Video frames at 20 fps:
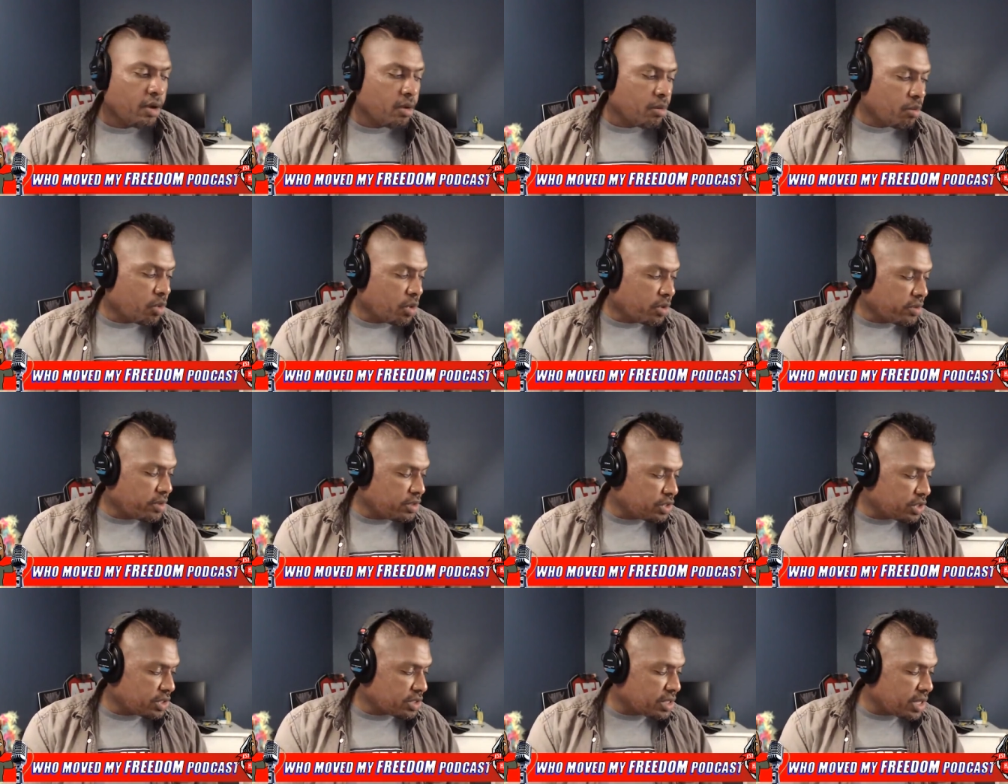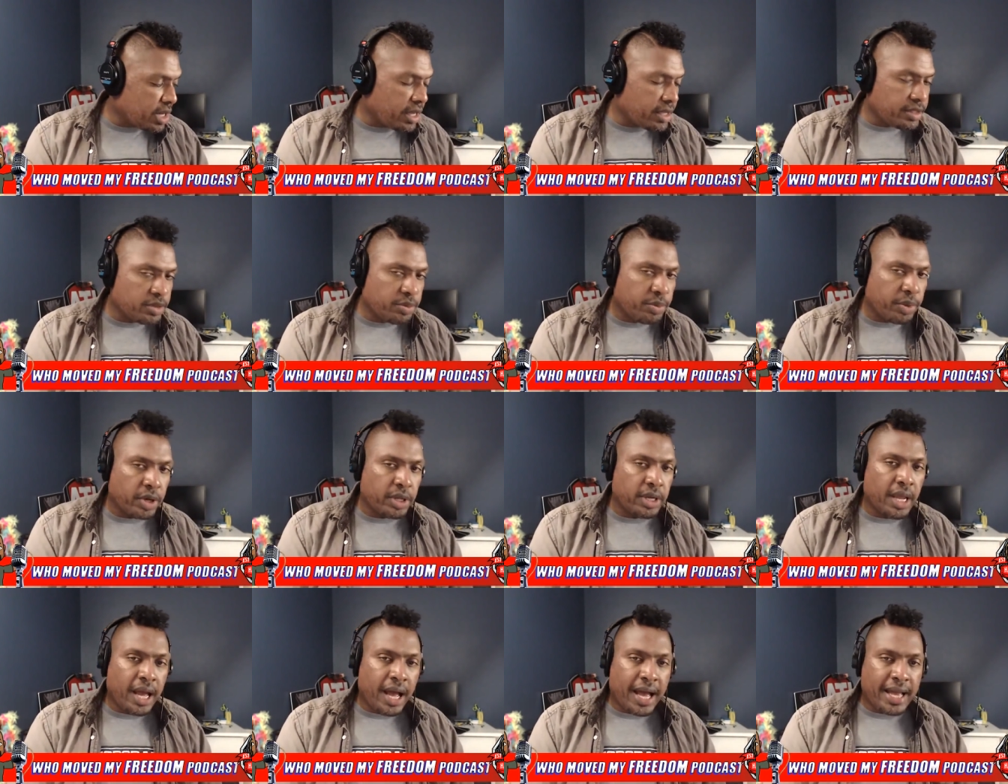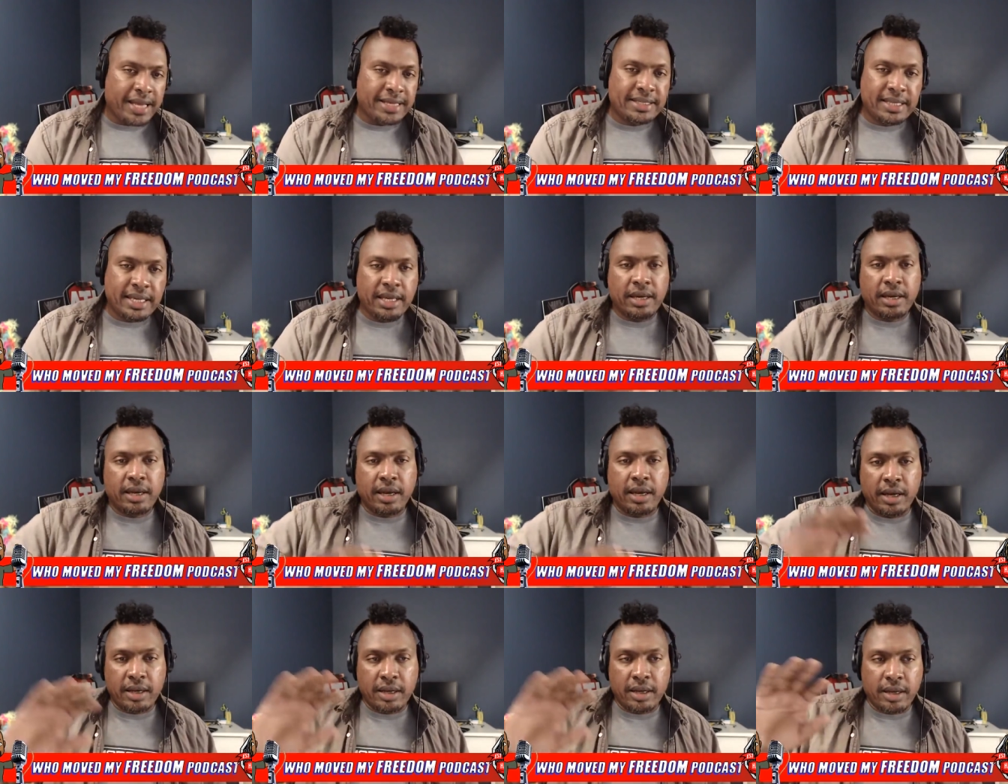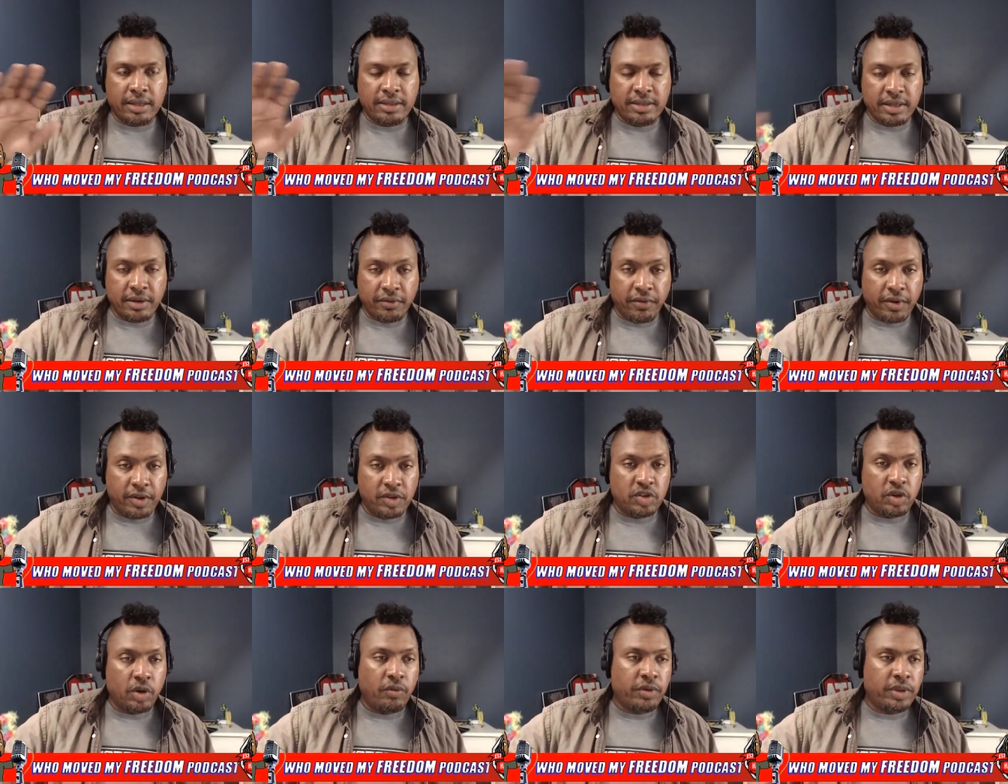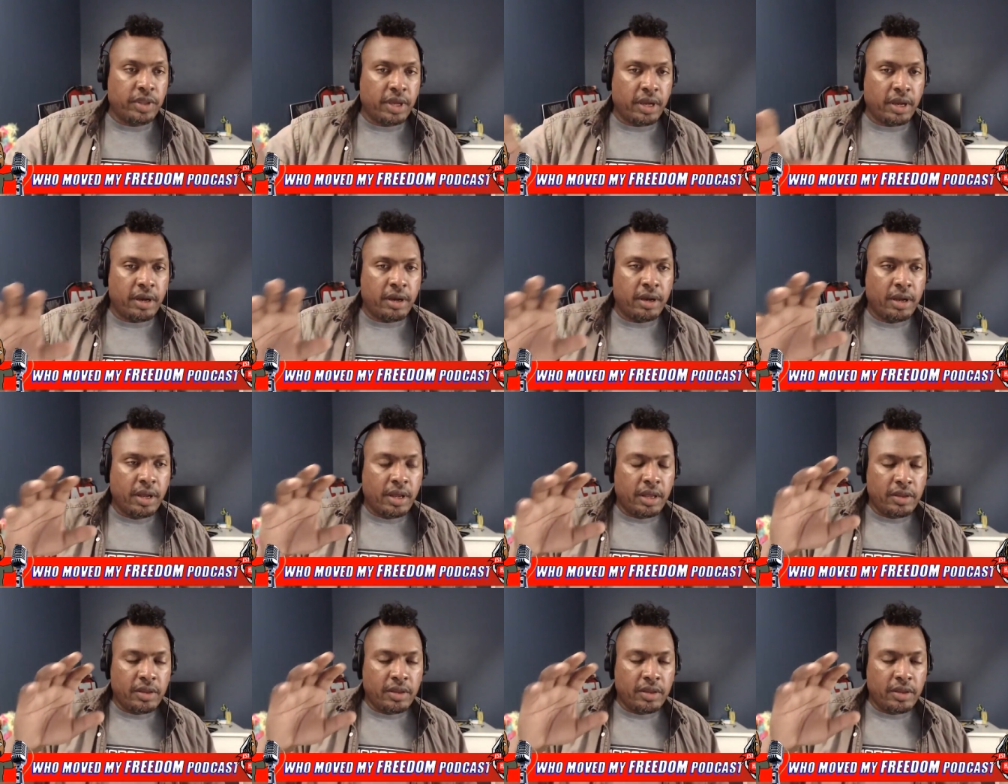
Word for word: more than just guns. But I see a, a, a difference over there.